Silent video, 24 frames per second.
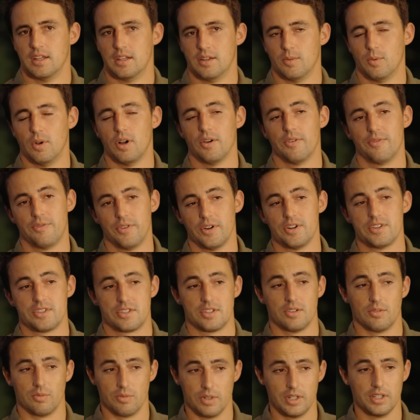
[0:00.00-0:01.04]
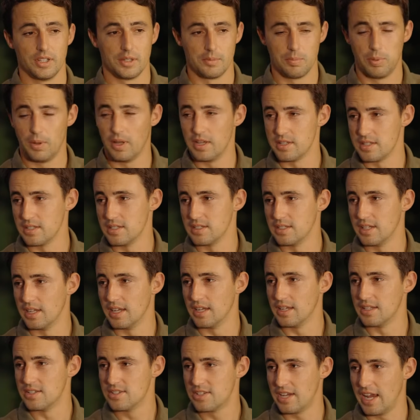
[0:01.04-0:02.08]
well, first a really pleasant
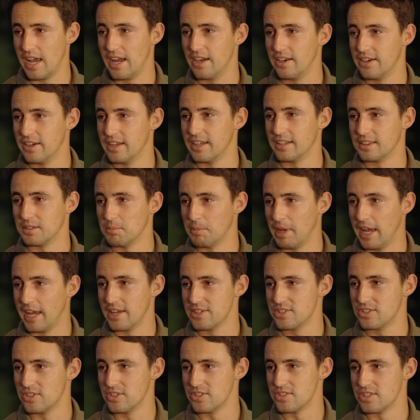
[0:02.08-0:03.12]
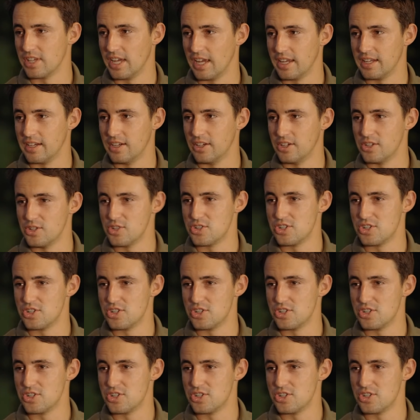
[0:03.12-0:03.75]
day. Saturday at the Masters that year, you